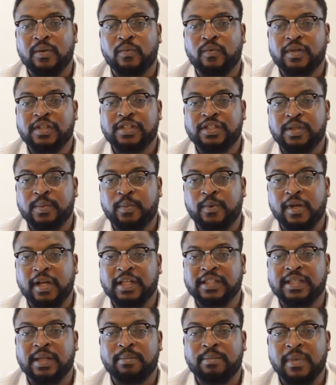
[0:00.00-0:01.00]
which
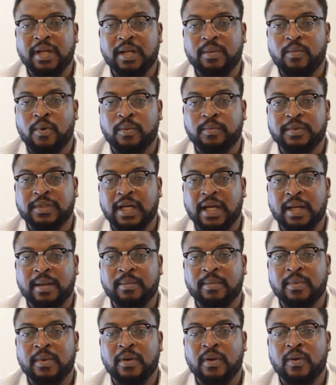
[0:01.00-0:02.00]
stipulates a minimum
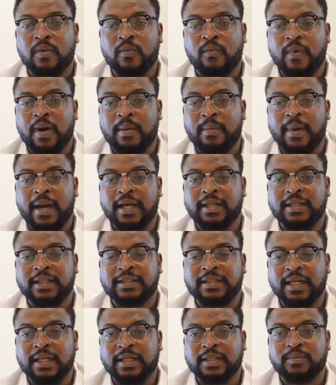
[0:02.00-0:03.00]
time whereby the
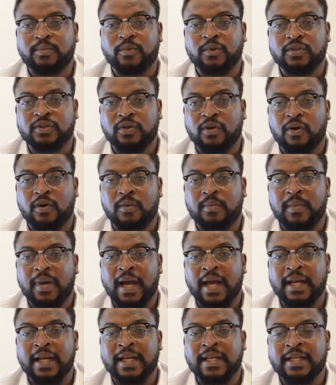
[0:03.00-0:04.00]
tenant must come
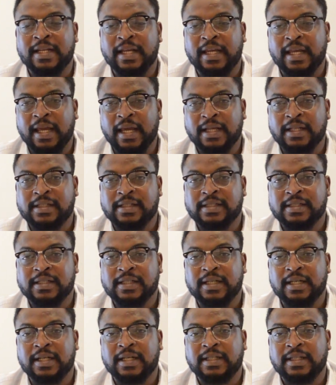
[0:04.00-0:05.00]
and indicate
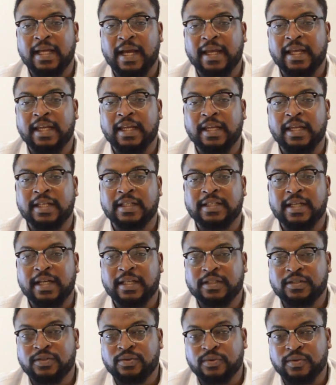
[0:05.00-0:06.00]
that he
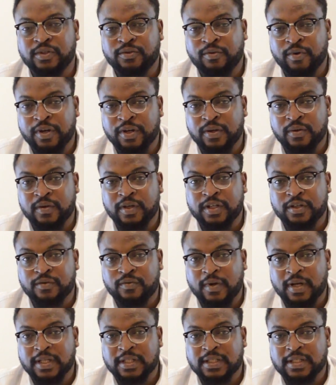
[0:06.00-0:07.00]
intends to renew his
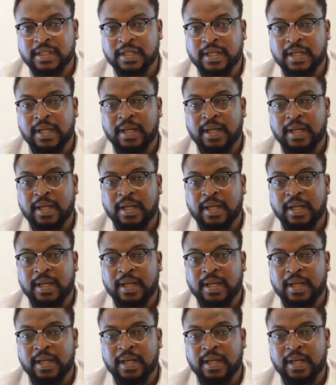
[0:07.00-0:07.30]
rent.